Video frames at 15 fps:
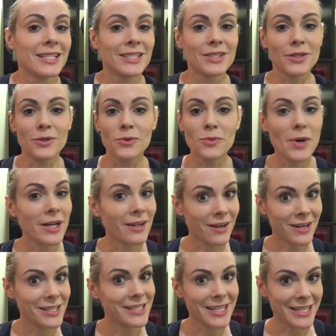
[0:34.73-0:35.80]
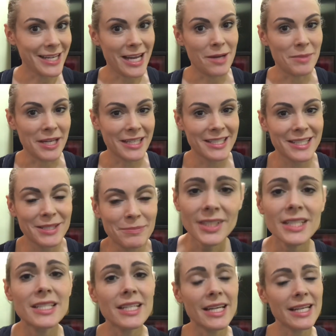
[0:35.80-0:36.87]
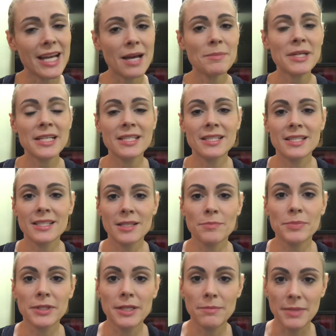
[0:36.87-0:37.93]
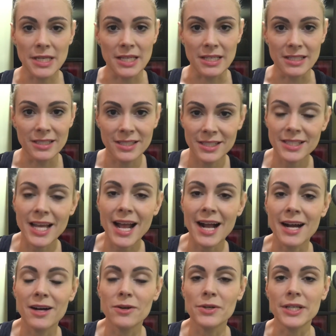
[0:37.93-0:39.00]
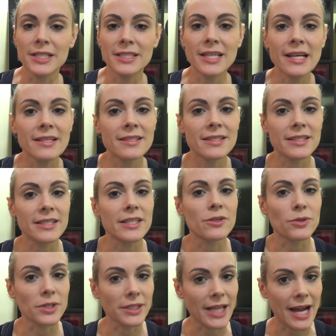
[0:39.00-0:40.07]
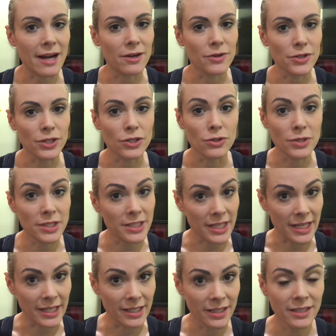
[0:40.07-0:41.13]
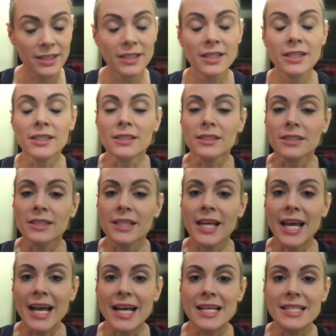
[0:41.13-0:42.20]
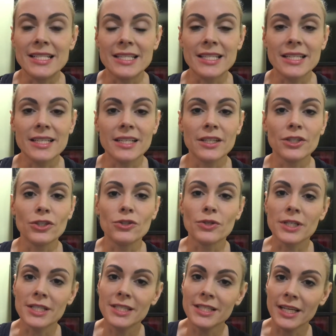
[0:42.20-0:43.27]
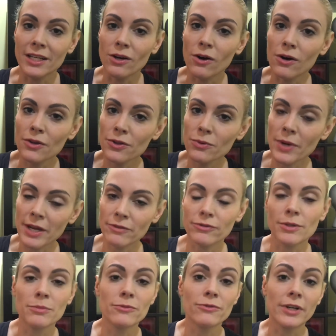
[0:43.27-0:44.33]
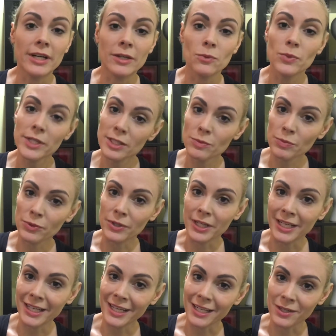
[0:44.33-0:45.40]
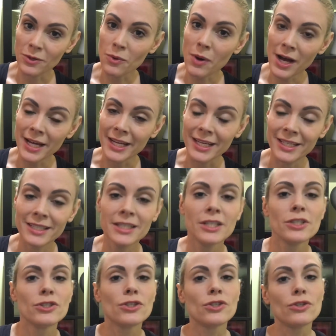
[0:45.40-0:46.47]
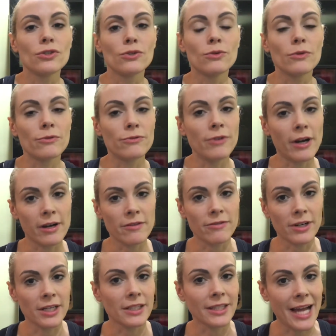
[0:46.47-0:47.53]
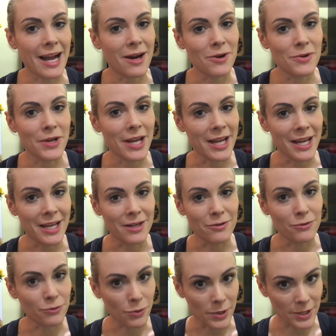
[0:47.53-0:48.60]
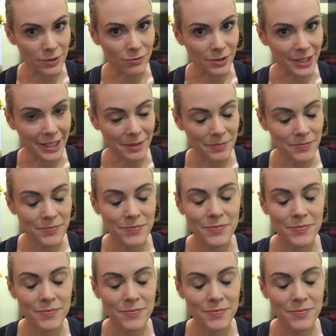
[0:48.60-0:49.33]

So what are dynamics? Dynamics simply means how intensely or loud you sing. And you can sing all the way from very whispery and quiet to very, very loud and forcefully.